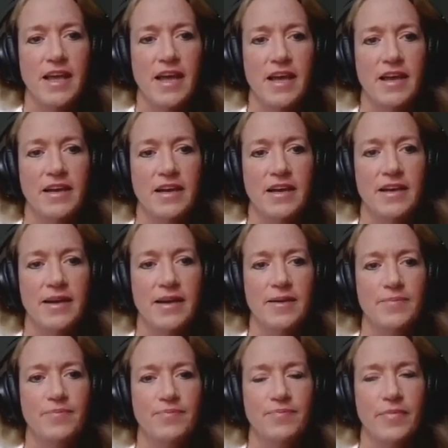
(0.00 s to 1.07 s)
And
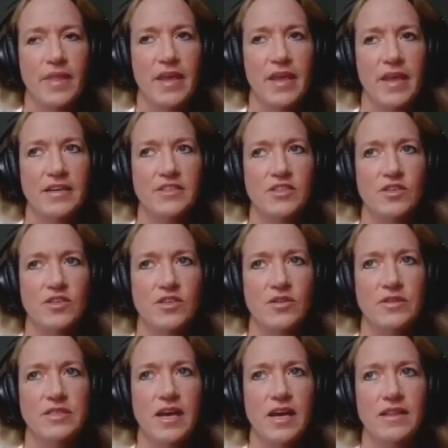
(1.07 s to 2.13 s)
so
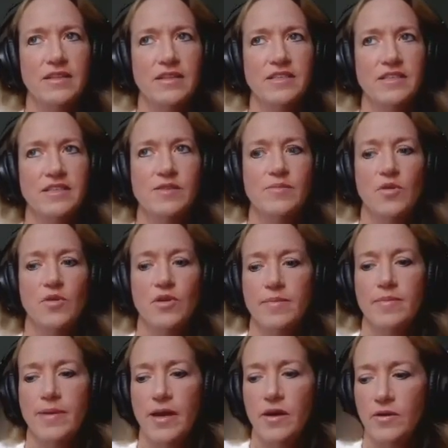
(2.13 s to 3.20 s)
tell us more
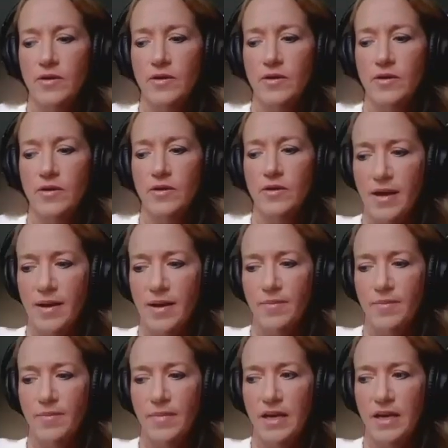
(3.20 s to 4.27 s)
about
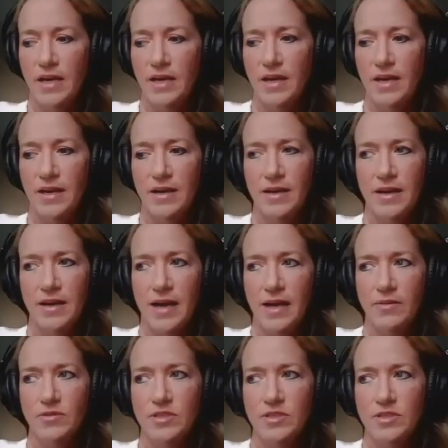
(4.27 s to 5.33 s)
and I
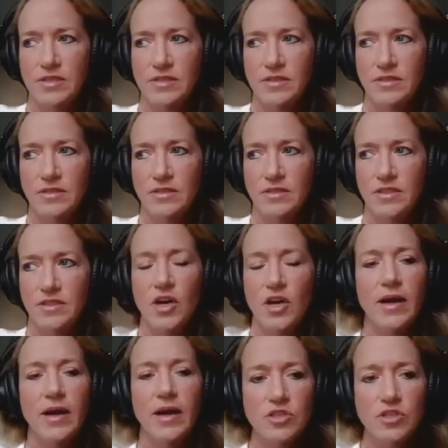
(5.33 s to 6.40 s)
was
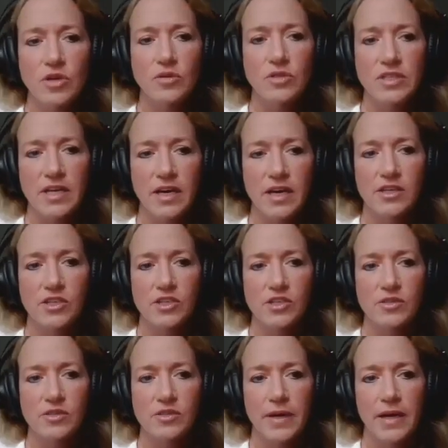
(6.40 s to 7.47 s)
so
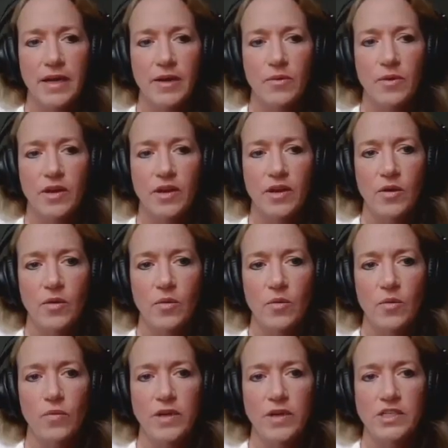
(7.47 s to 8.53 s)
touched by when you
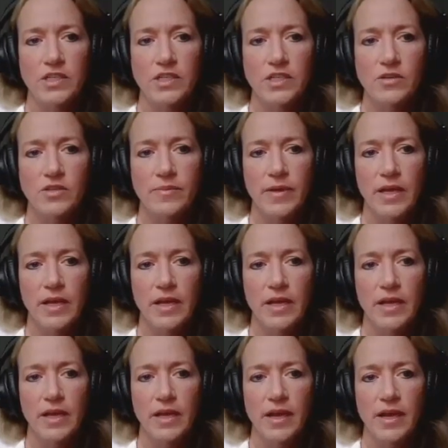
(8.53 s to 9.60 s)
reached out to
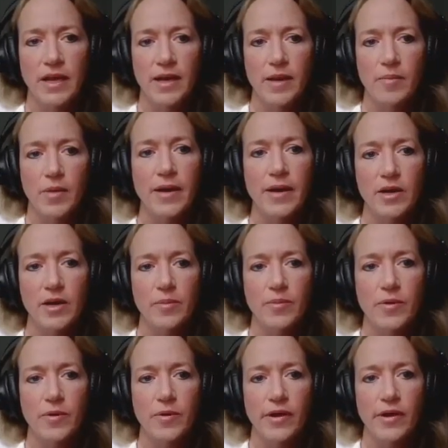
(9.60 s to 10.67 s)
me about our
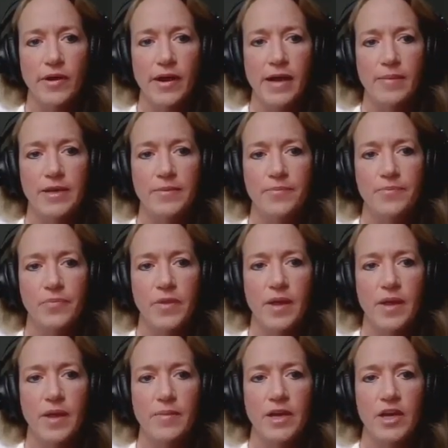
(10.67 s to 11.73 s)
program and
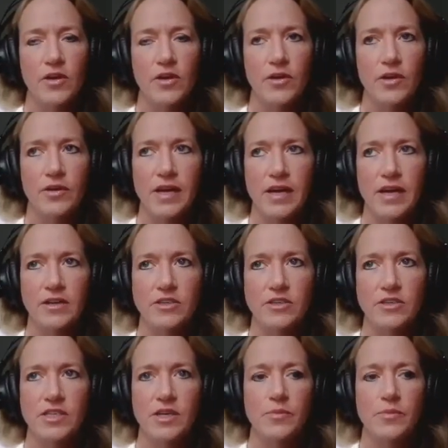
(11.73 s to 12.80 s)
let me know you'd gotten our
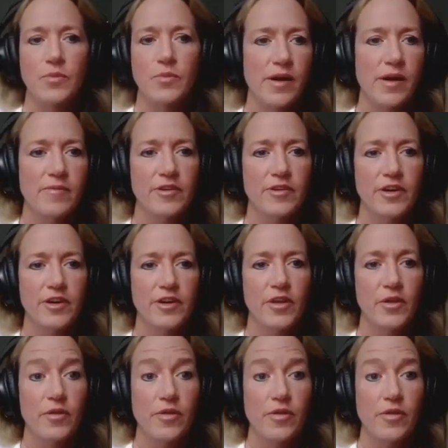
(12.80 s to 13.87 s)
teen program for your
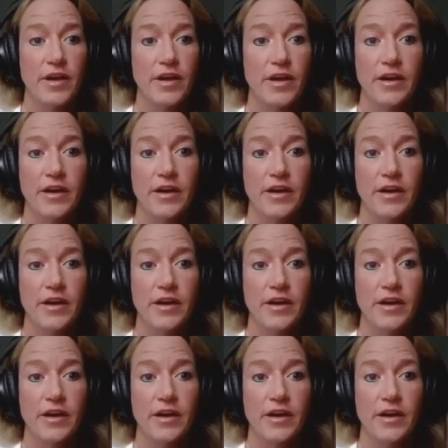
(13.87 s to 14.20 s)
youth there.